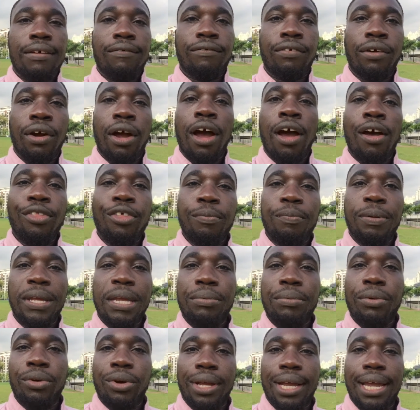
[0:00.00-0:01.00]
for other
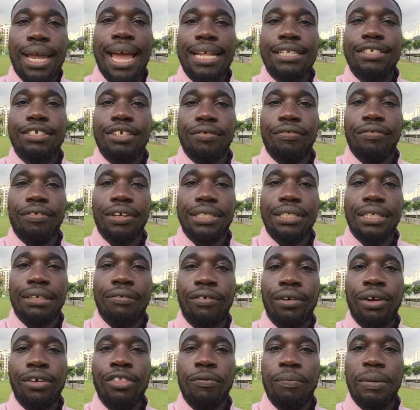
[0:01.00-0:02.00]
people to catch your
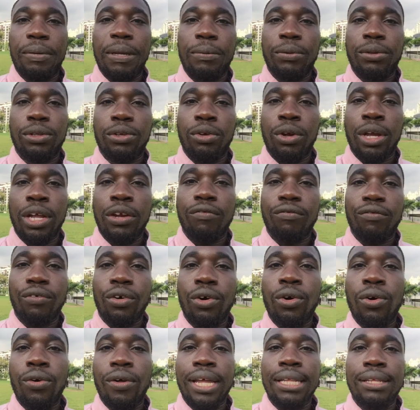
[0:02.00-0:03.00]
vision, for other people to
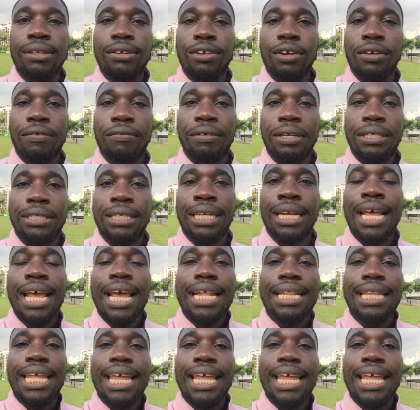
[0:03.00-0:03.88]
enroll into your vision,